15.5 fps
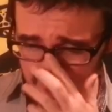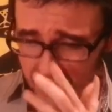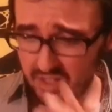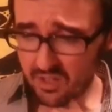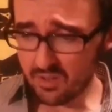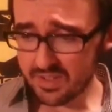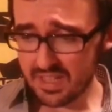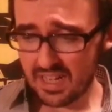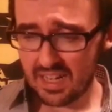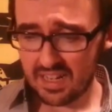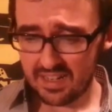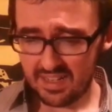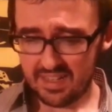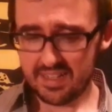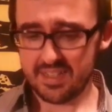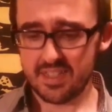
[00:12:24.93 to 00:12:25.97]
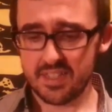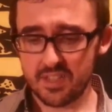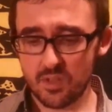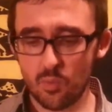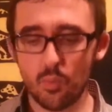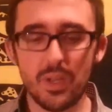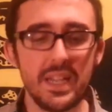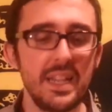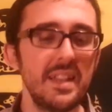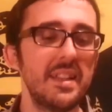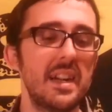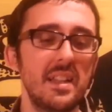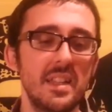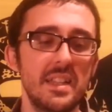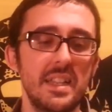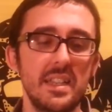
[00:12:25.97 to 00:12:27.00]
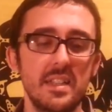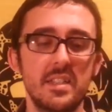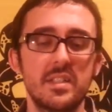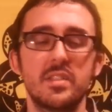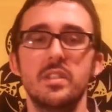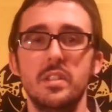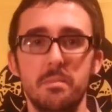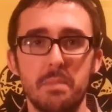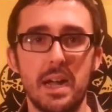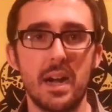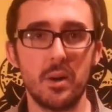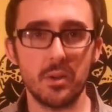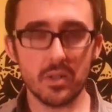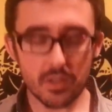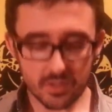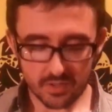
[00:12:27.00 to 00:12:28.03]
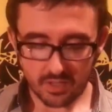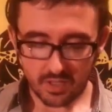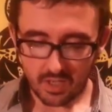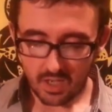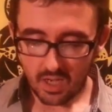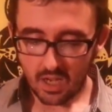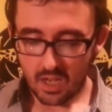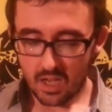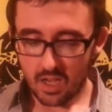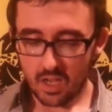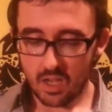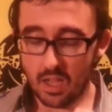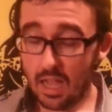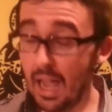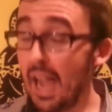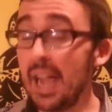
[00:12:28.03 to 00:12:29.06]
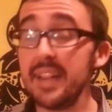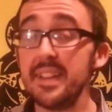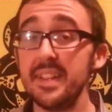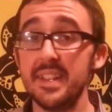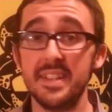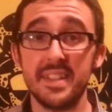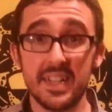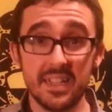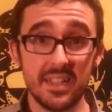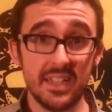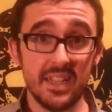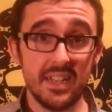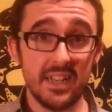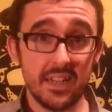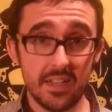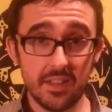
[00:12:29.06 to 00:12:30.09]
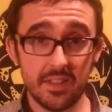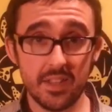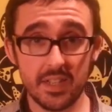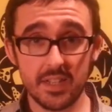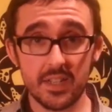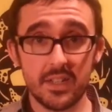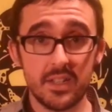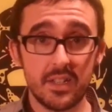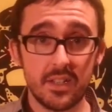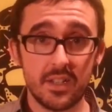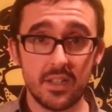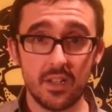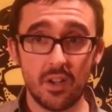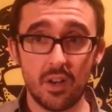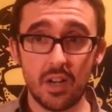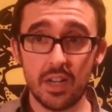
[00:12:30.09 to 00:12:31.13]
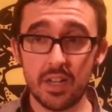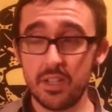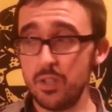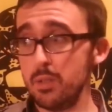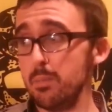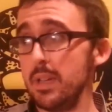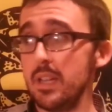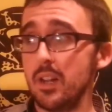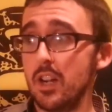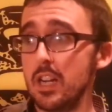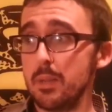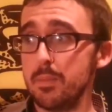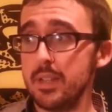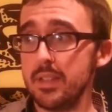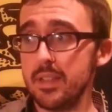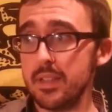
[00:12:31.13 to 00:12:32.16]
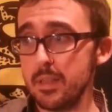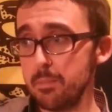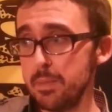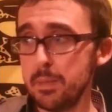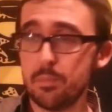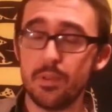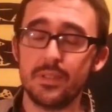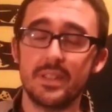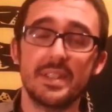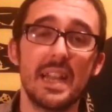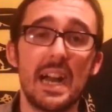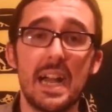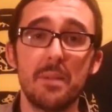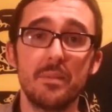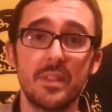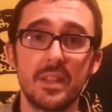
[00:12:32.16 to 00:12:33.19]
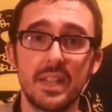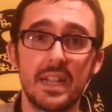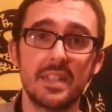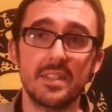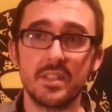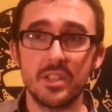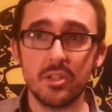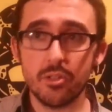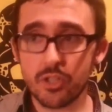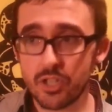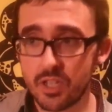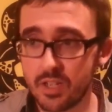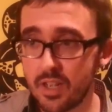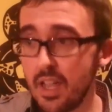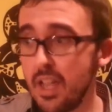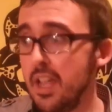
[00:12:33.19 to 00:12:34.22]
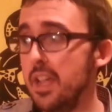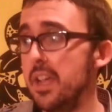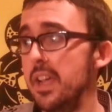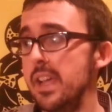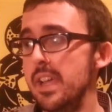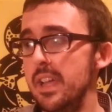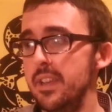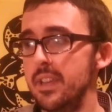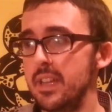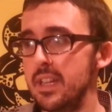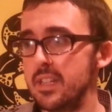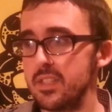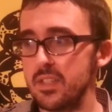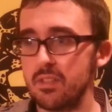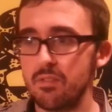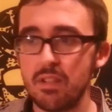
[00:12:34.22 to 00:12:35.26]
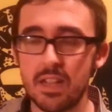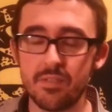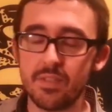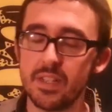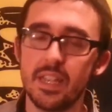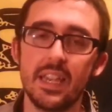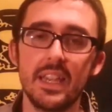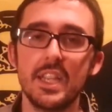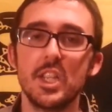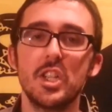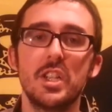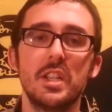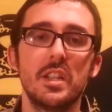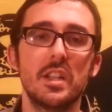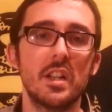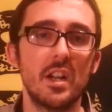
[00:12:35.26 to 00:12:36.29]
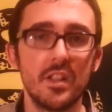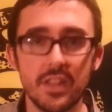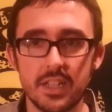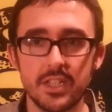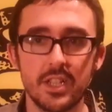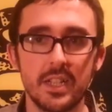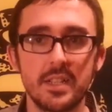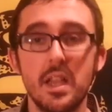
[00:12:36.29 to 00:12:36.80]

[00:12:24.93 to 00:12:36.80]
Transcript: he goes on and he says, we delegated certain powers. I didn't delegate anything. All right, you can make an argument that the people at the time of the Constitution and the ratification and all that